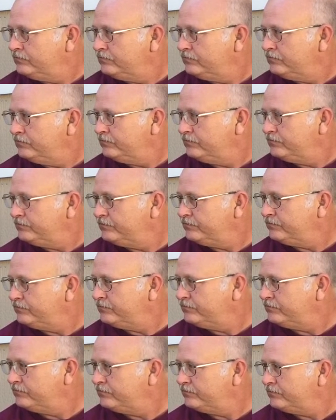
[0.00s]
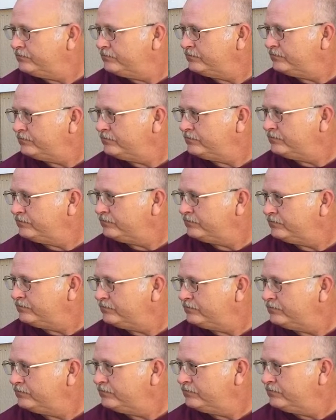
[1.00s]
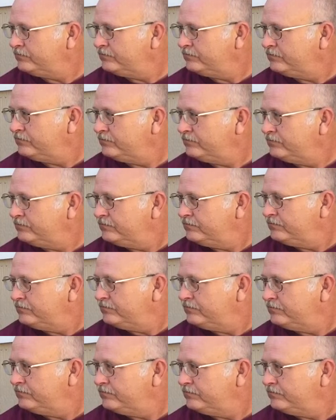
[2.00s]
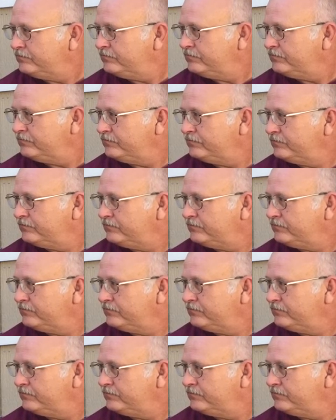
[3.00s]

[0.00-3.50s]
(silent)